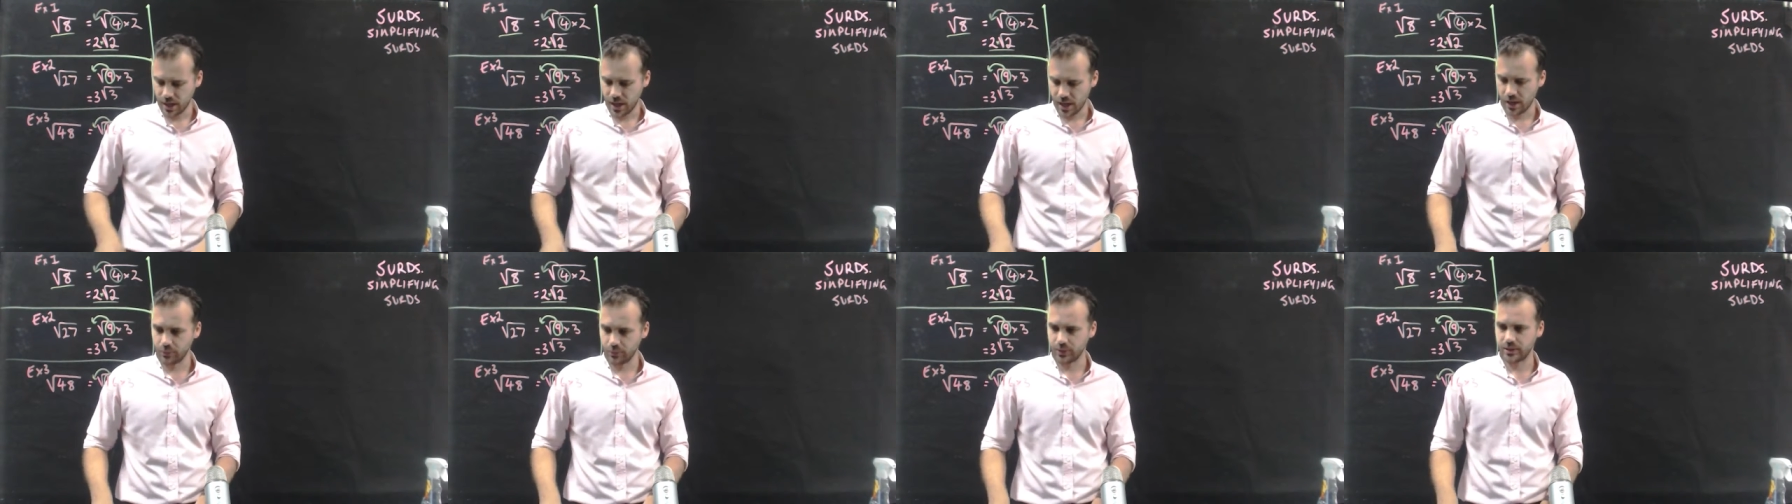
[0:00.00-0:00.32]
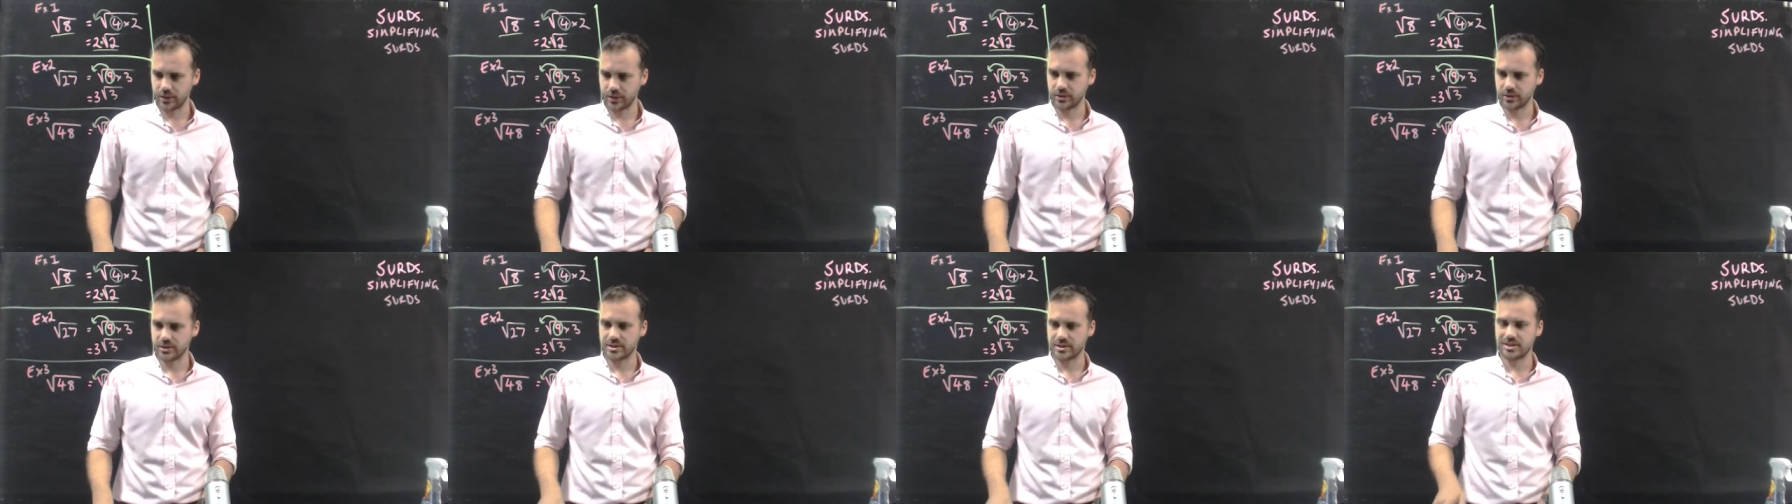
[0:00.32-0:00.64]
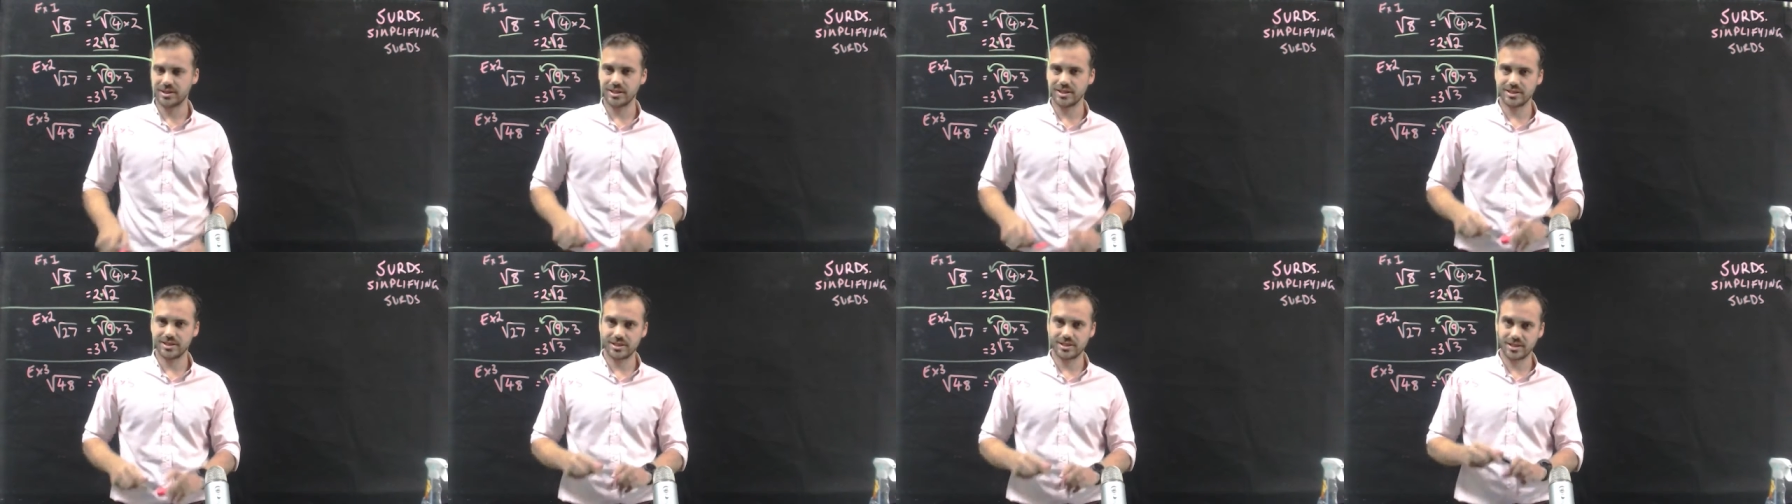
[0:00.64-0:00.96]
And when
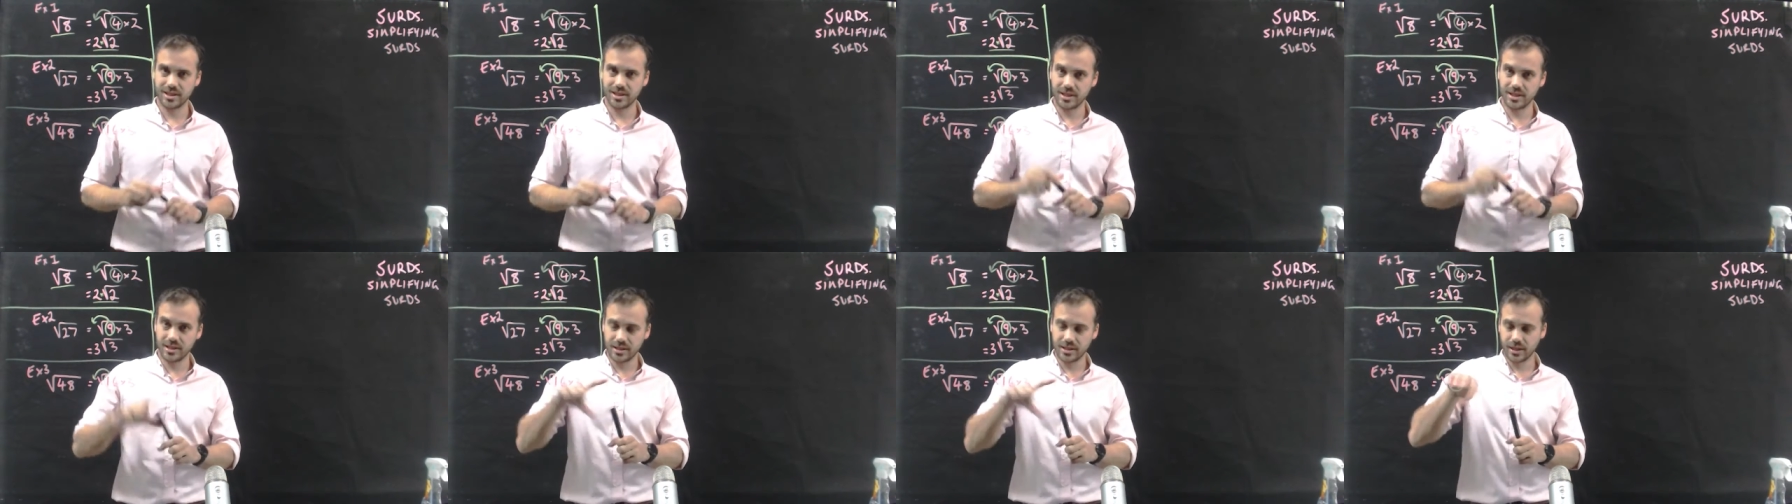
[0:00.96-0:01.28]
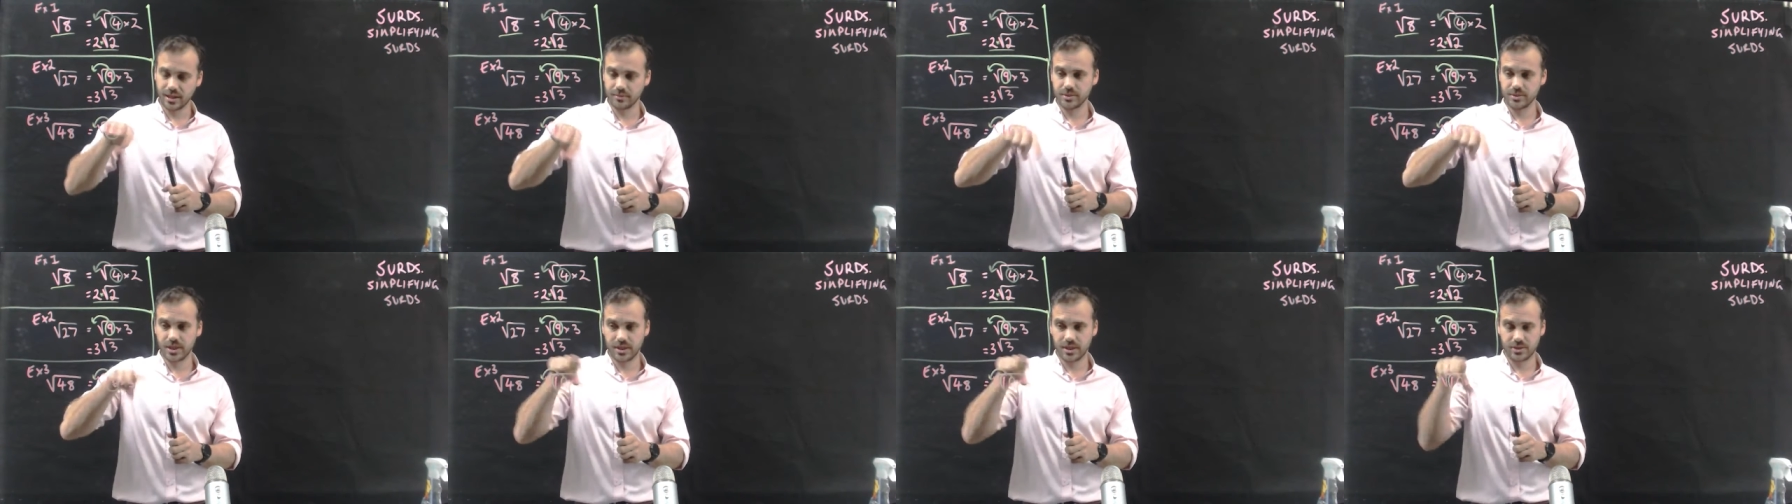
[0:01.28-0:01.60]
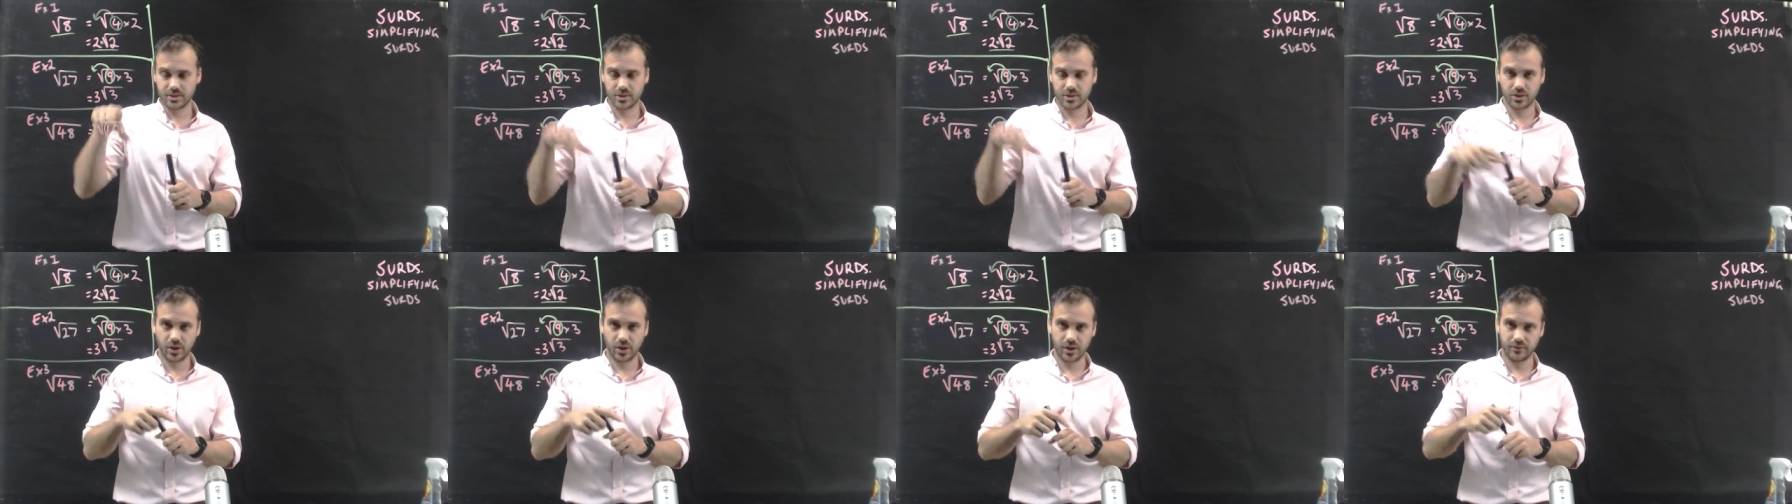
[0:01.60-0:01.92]
16 comes
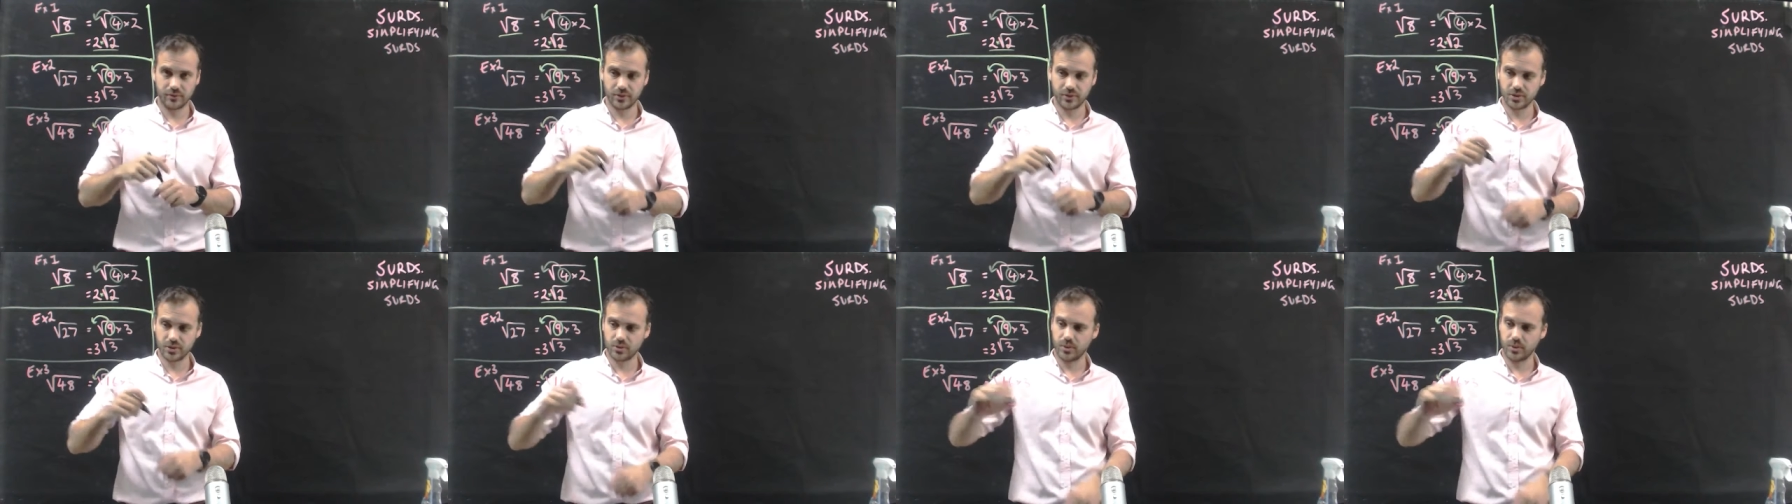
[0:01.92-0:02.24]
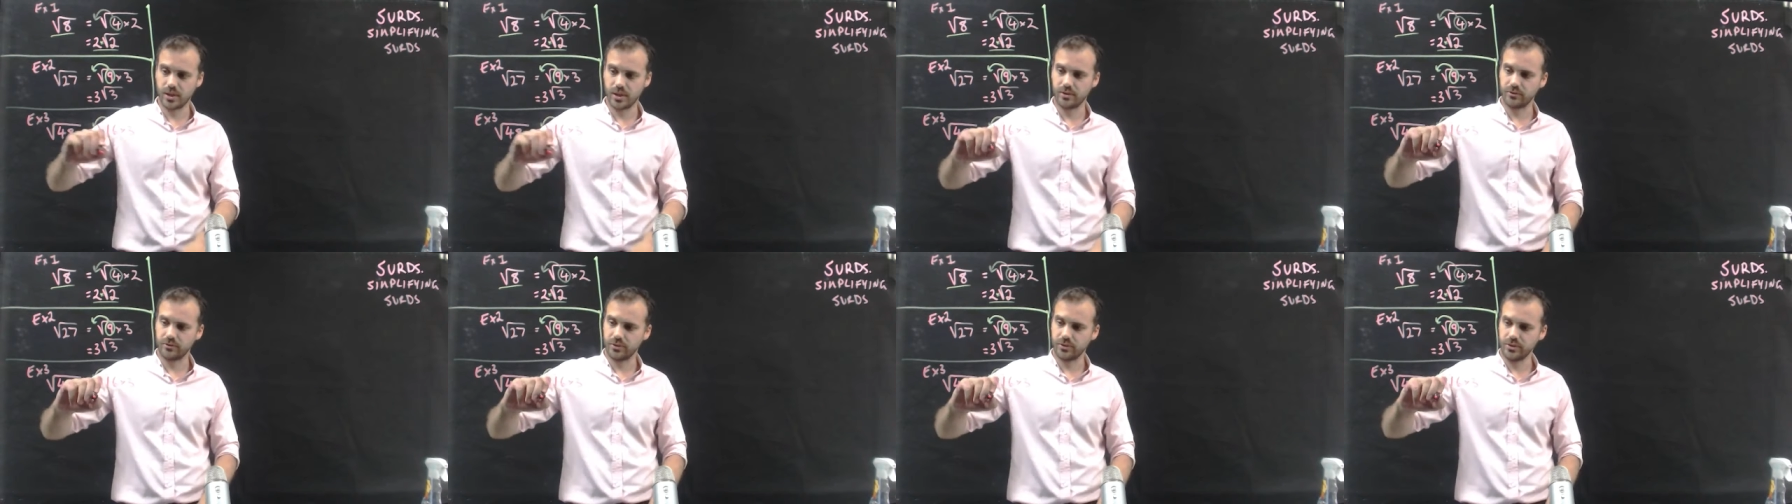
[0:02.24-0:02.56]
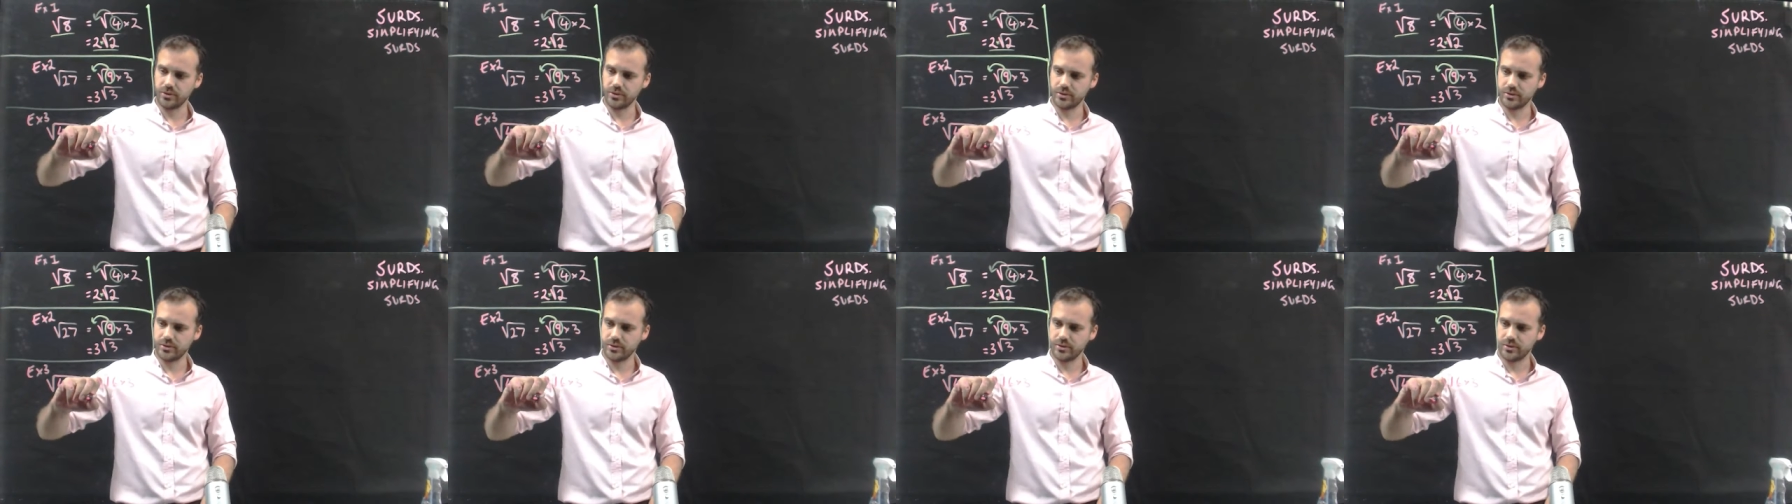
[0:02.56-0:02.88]
outside of the square
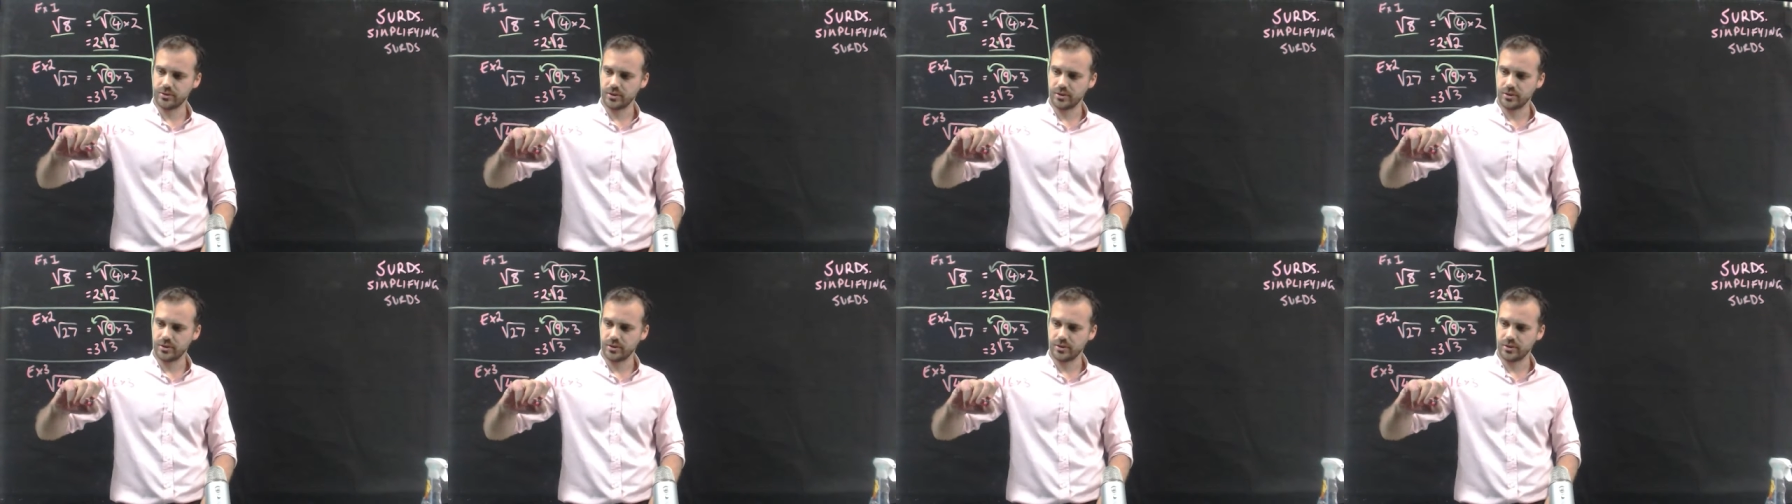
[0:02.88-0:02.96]
root,